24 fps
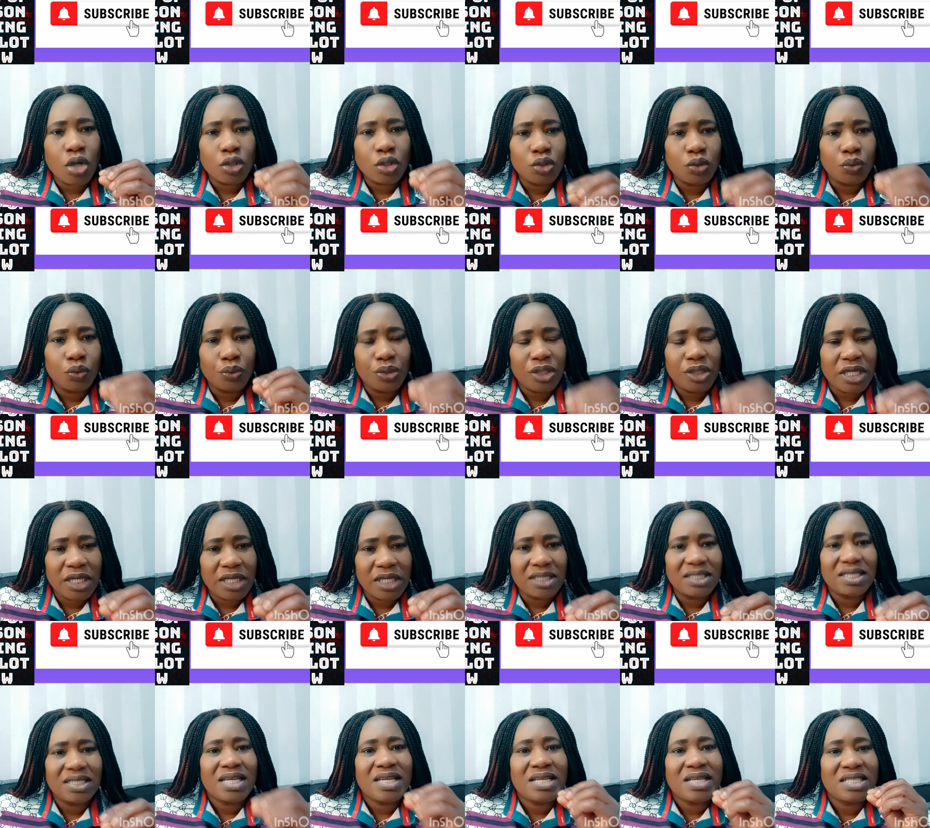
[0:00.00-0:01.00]
you
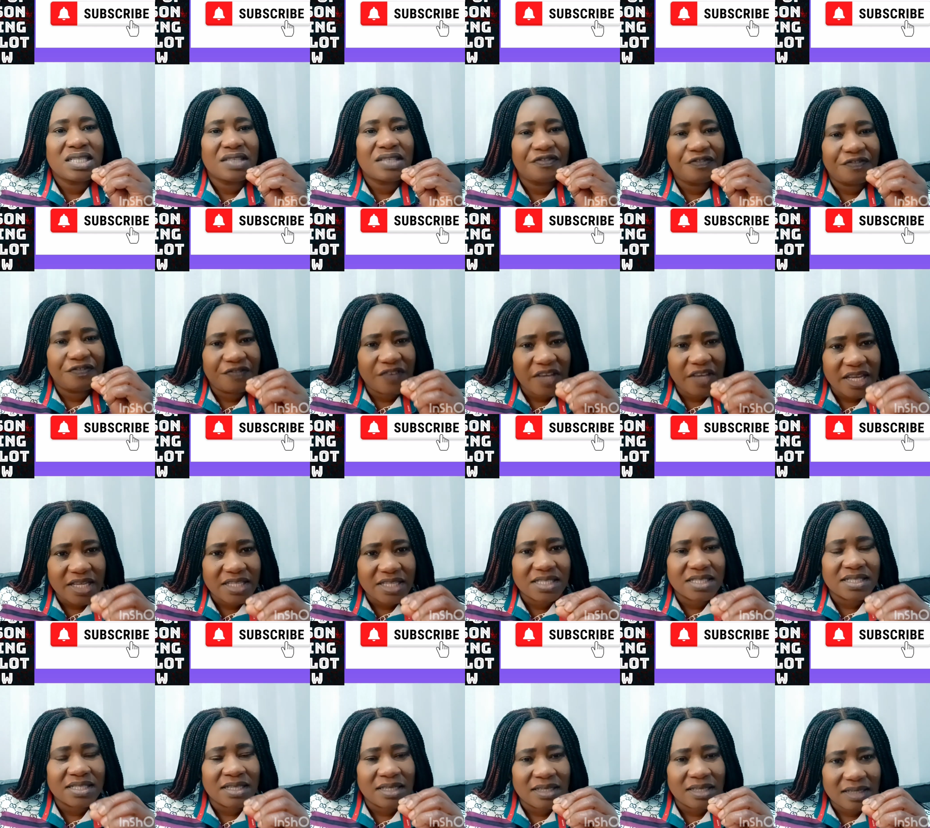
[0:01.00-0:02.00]
need is
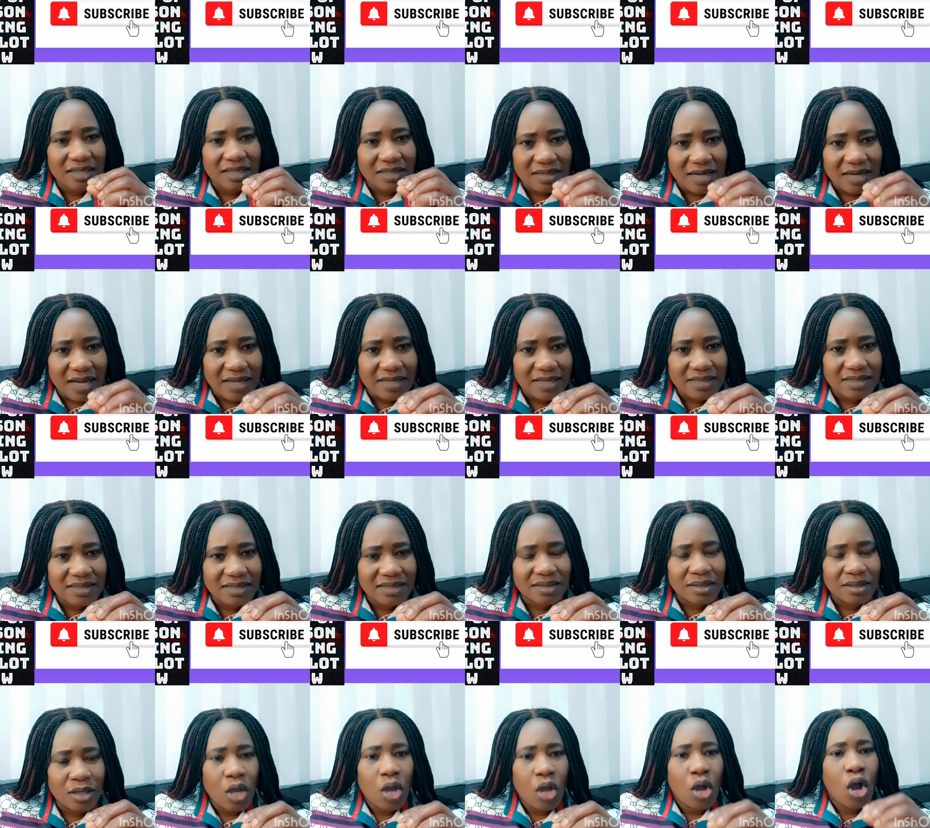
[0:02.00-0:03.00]
faith in Christ.
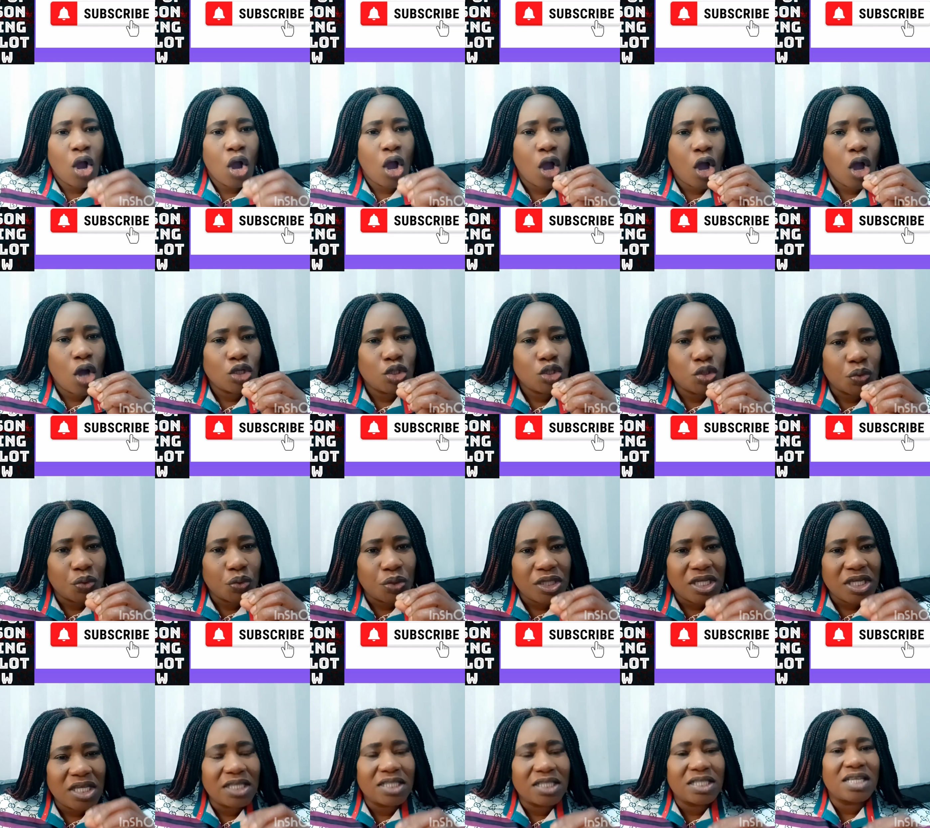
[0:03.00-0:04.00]
All you
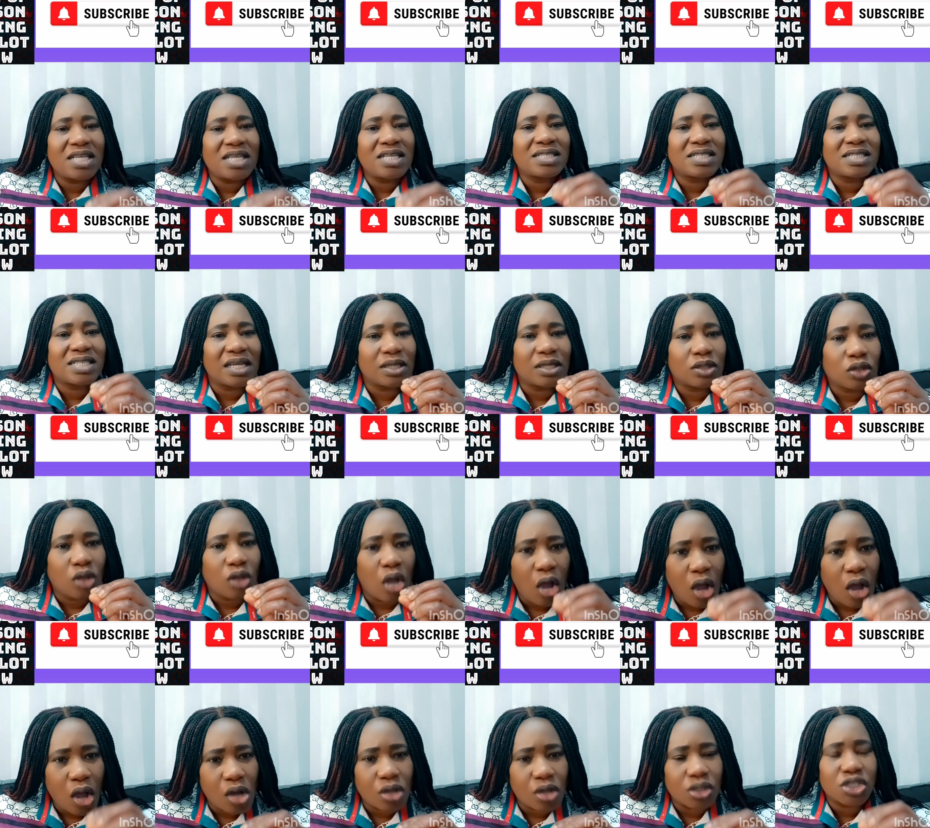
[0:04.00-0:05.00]
need is a
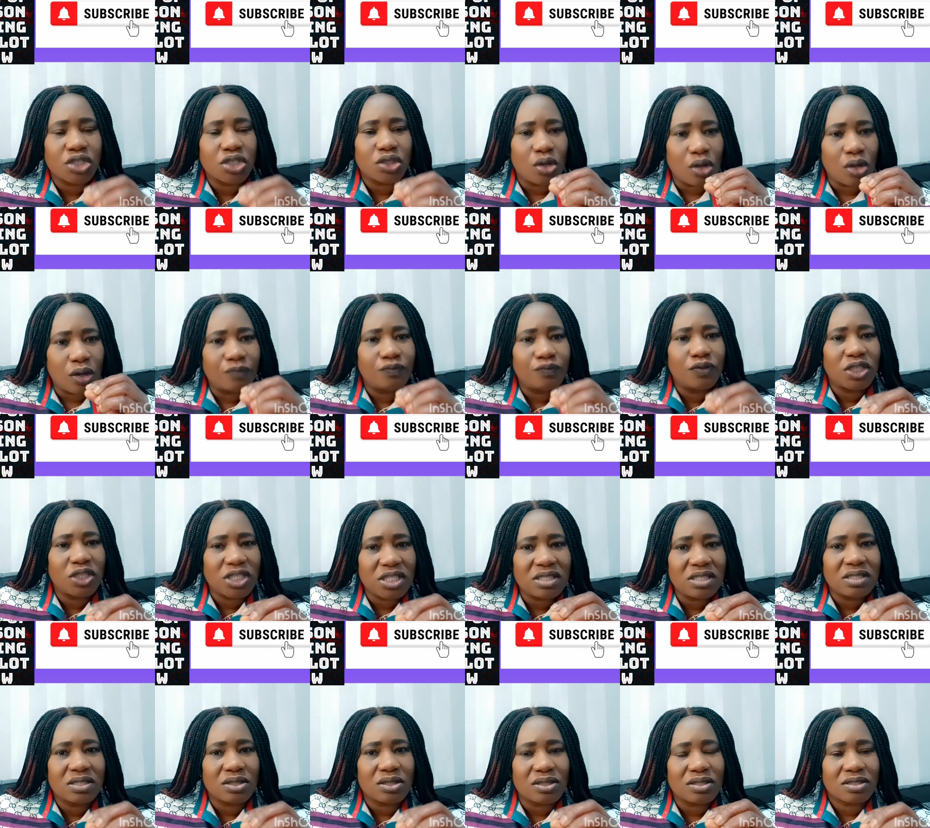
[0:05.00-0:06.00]
touch of
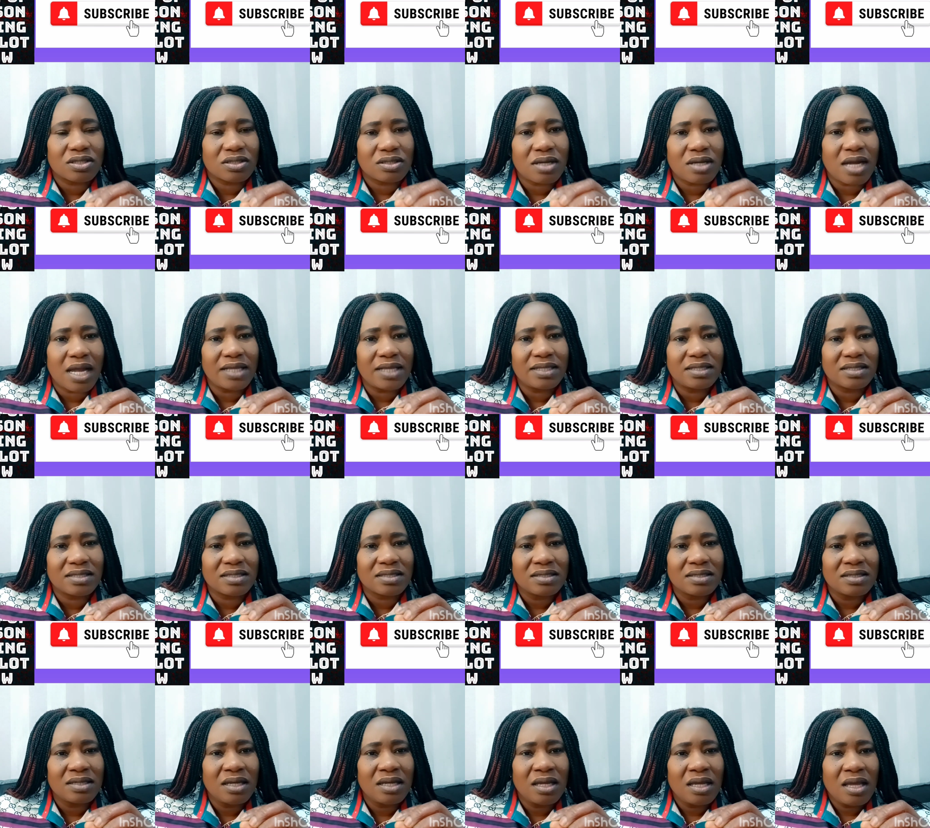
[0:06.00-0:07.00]
Jesus Christ.
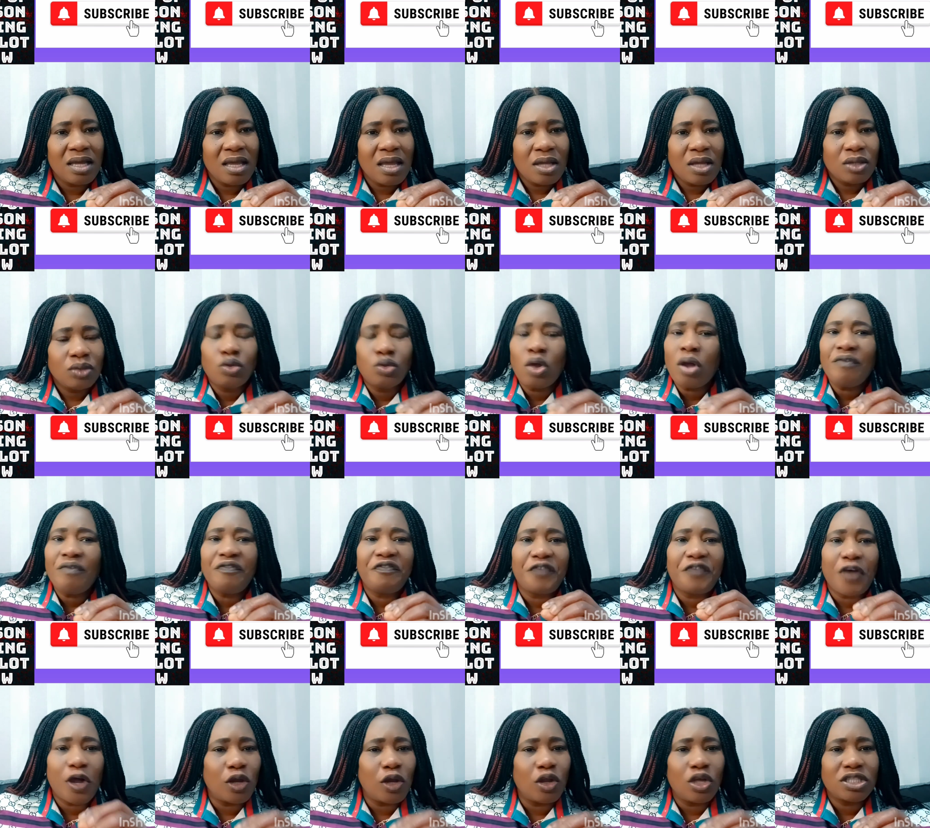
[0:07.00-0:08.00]
Don't
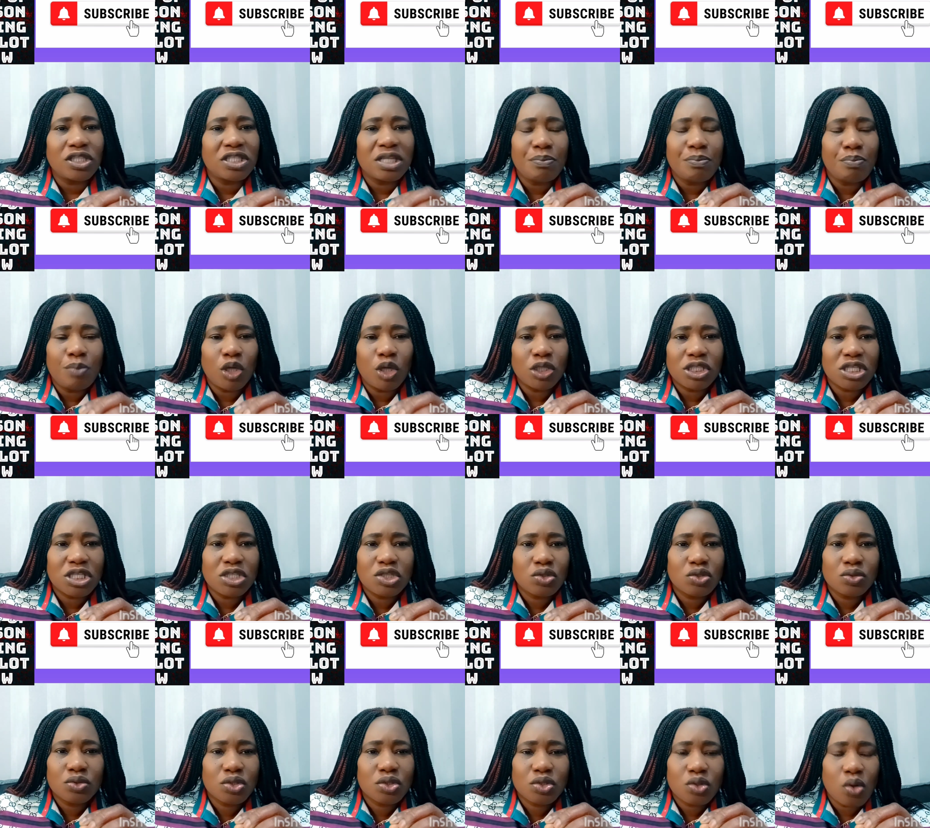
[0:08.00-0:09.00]
follow the
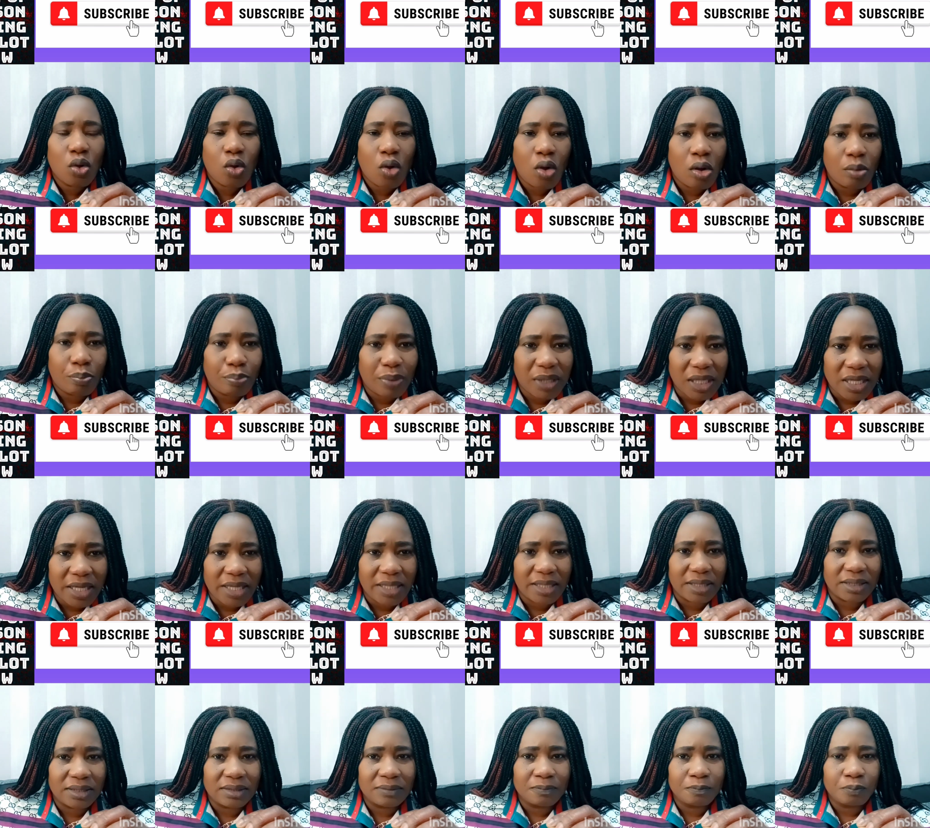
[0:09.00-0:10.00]
multitude to complain.